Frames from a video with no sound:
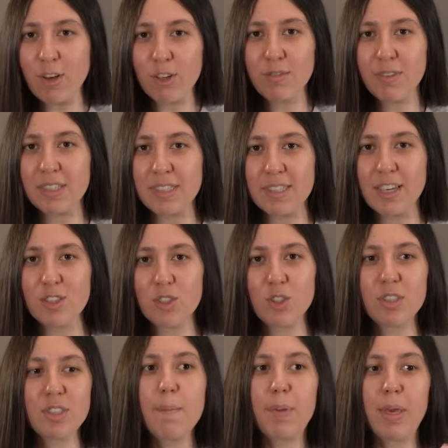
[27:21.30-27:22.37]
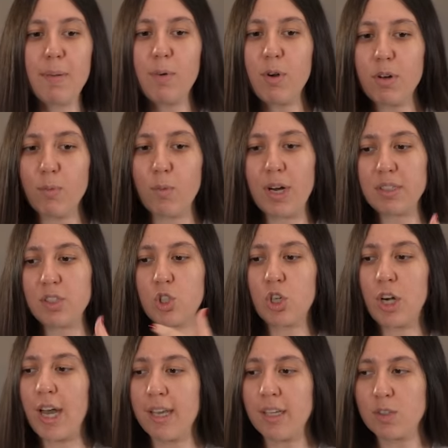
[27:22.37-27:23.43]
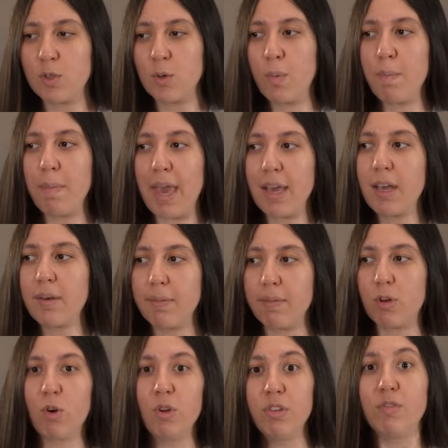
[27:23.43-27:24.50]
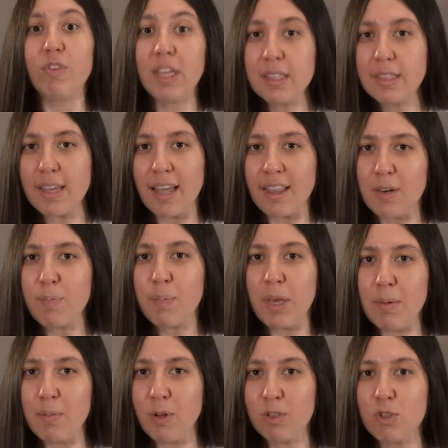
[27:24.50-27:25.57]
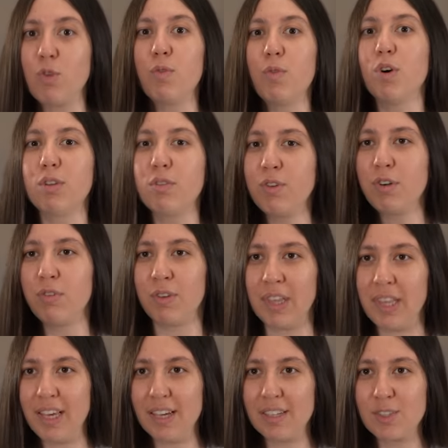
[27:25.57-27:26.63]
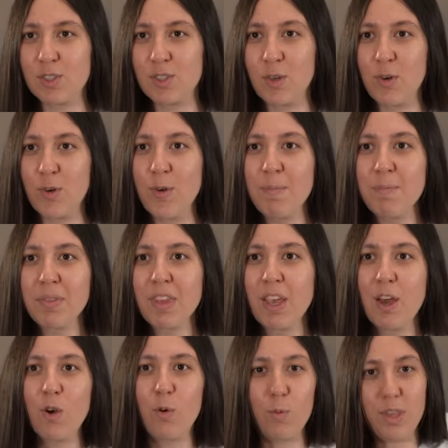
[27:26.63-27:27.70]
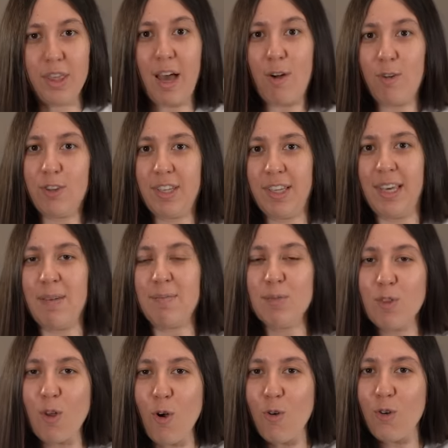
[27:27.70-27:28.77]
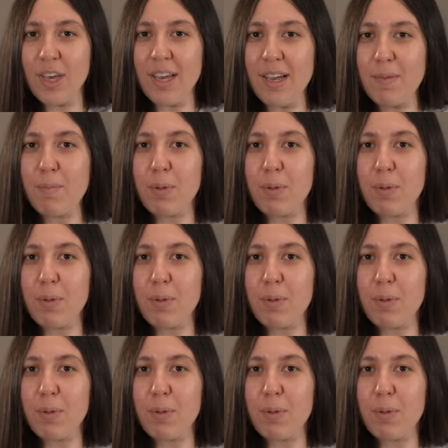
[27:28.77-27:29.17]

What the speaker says: conversations. People were trying to convince other people to vote for Fidias. So without him knowing,